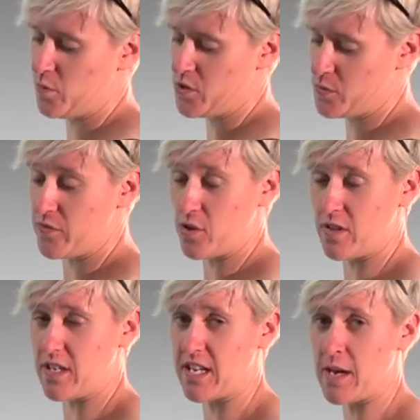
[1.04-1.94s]
once we've got
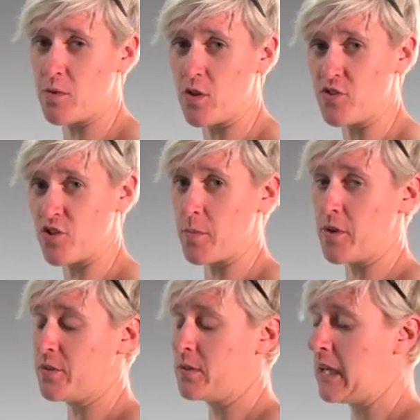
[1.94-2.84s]
the camera on the
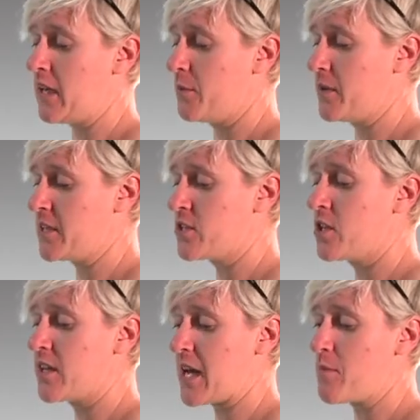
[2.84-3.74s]
tripod, uh, we need to
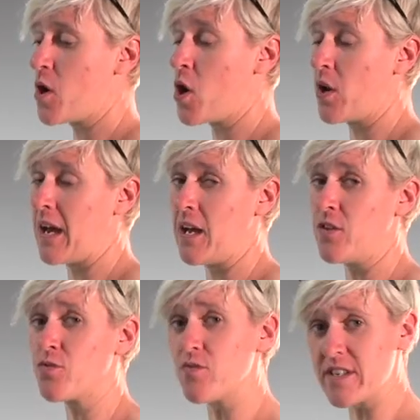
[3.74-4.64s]
turn the camera on
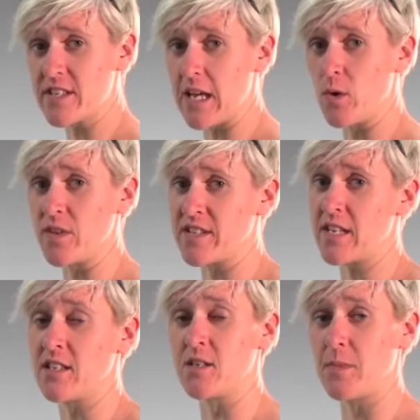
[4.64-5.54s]
and reset all the
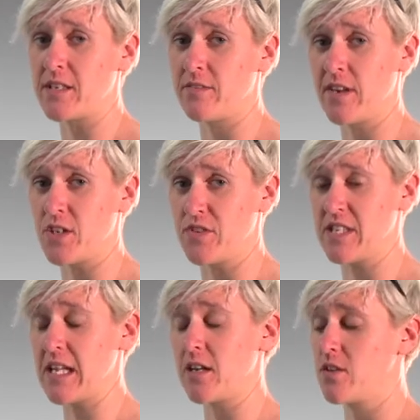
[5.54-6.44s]
settings back to factory
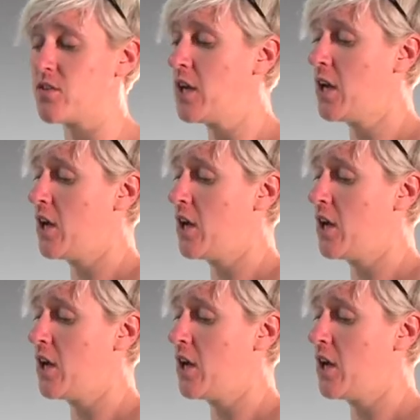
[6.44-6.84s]
standard